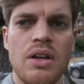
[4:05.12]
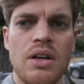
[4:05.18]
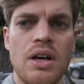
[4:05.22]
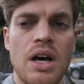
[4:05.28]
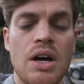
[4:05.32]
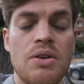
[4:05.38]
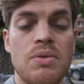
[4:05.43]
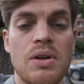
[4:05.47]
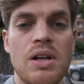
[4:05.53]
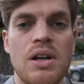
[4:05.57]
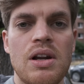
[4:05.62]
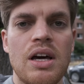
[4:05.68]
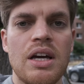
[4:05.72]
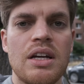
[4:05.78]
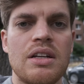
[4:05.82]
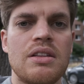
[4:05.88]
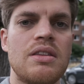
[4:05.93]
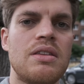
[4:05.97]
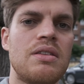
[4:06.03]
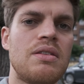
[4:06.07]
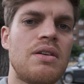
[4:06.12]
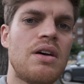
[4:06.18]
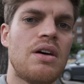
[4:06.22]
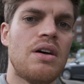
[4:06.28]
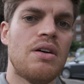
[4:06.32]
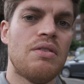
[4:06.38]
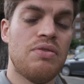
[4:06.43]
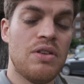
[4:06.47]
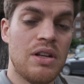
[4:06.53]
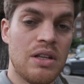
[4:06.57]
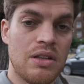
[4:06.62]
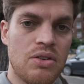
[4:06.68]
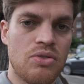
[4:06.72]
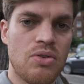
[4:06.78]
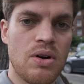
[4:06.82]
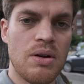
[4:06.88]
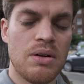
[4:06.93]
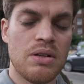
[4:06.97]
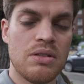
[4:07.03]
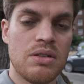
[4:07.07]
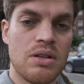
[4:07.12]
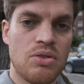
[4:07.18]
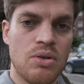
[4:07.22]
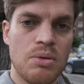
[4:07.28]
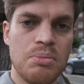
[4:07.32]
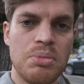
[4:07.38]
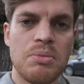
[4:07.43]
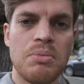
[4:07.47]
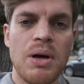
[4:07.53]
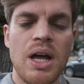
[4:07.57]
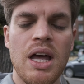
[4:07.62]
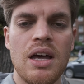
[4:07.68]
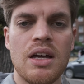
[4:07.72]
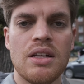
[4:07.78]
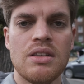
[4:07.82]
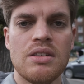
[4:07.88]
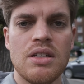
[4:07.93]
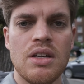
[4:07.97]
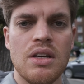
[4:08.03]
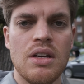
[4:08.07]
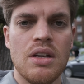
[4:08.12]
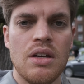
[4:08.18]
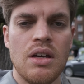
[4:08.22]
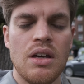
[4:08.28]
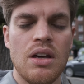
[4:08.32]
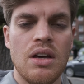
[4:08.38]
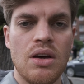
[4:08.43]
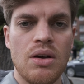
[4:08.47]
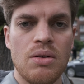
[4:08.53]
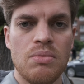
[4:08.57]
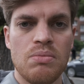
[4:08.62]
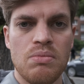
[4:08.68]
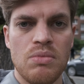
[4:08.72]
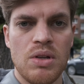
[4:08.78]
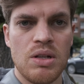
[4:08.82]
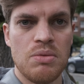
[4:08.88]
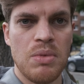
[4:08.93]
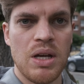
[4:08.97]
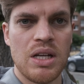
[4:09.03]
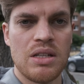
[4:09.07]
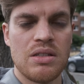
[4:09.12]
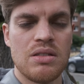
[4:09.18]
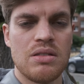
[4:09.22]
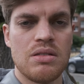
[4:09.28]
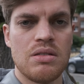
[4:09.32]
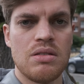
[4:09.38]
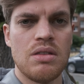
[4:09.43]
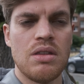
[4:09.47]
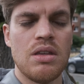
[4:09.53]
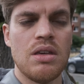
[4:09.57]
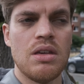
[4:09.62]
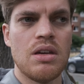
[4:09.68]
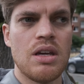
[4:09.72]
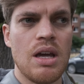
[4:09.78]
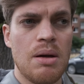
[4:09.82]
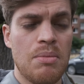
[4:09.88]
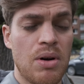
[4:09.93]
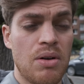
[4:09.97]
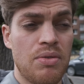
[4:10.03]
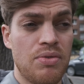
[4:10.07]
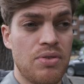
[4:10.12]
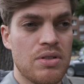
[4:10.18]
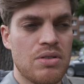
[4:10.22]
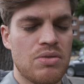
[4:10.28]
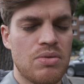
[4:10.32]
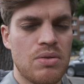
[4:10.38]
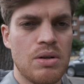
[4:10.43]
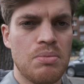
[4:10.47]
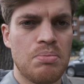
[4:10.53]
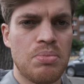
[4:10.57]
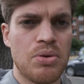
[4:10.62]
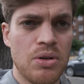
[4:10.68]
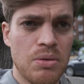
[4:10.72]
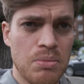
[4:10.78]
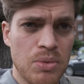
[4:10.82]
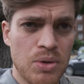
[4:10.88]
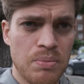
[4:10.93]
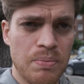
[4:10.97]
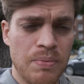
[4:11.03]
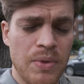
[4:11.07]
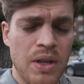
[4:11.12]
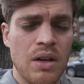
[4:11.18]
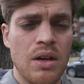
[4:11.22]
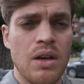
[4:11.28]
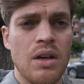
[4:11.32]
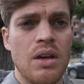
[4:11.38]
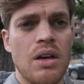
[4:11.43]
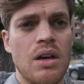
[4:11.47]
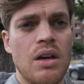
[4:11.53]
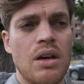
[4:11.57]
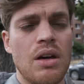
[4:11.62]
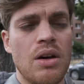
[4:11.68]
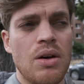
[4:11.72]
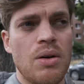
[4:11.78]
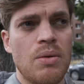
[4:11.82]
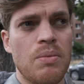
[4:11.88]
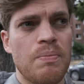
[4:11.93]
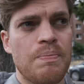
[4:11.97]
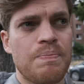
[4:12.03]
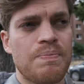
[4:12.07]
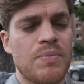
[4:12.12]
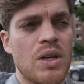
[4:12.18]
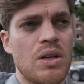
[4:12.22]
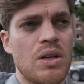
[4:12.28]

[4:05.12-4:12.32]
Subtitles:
I really like feeling the grip in my hand. It makes the camera feels really premium. In